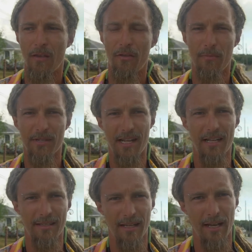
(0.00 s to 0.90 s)

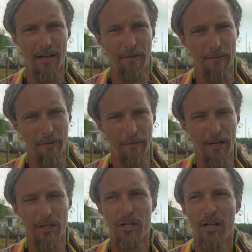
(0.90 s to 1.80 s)
thermostat side of the
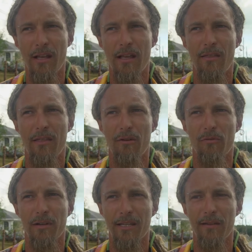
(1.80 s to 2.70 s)
fridge, they
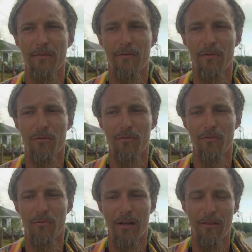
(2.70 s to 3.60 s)
will give
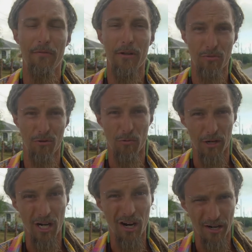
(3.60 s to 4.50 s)
you uh, the fridge will
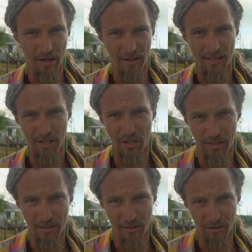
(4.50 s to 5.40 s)
work harder
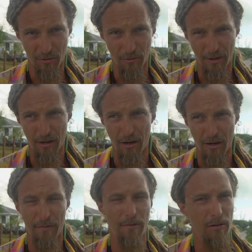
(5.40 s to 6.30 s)
essentially. So it'll work
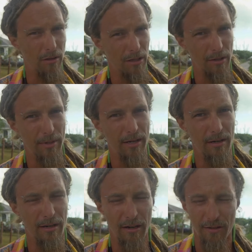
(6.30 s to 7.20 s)
harder for a longer
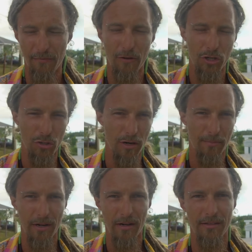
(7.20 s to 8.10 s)
period, uh, for a shorter
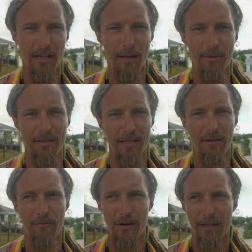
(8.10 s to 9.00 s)
period of time
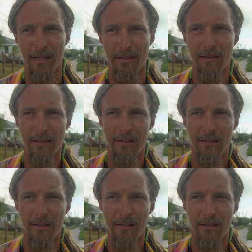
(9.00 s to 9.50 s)
instead of working